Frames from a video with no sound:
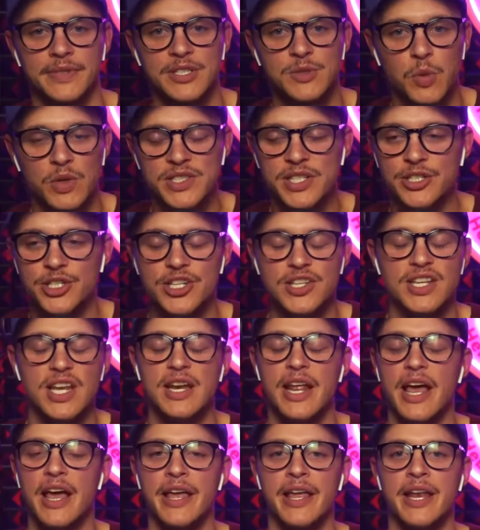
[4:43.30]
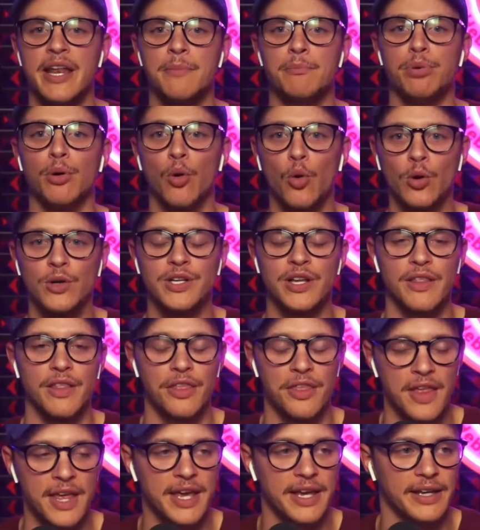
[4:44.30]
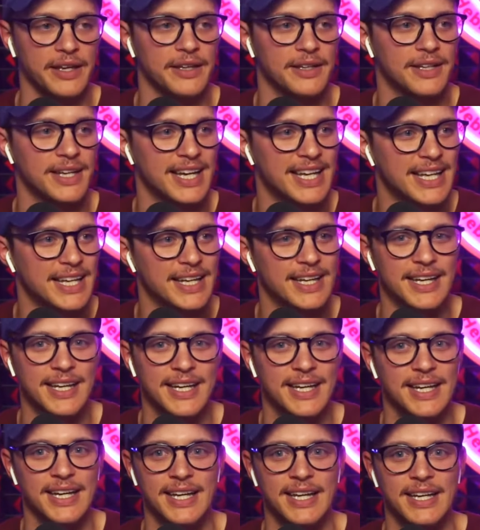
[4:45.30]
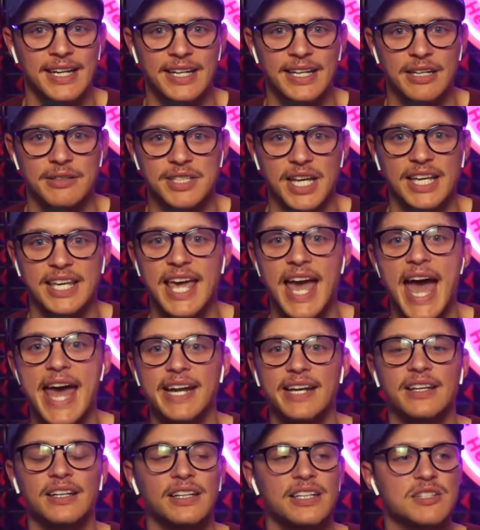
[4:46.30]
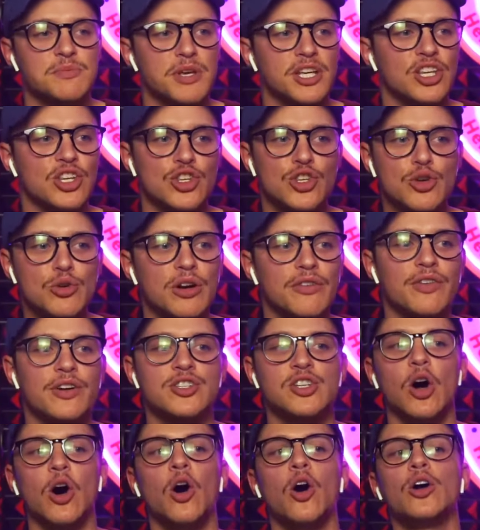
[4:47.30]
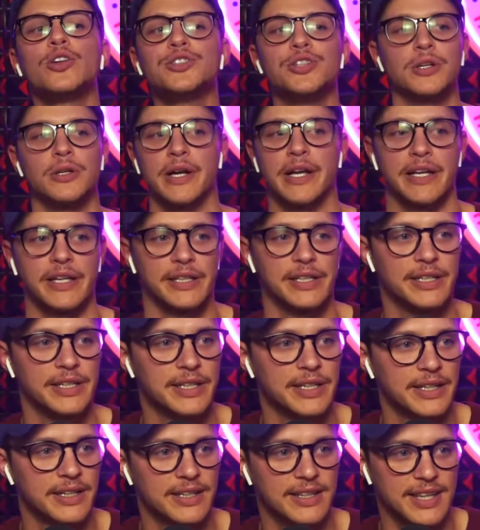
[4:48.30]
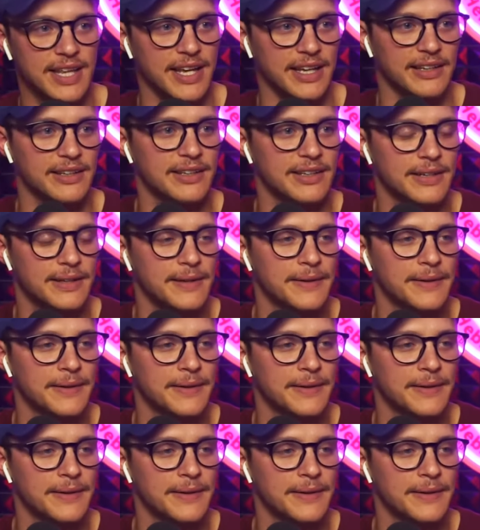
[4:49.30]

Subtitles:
This wasn't just an important thing. It was a cataclysmic, universe-altering thing.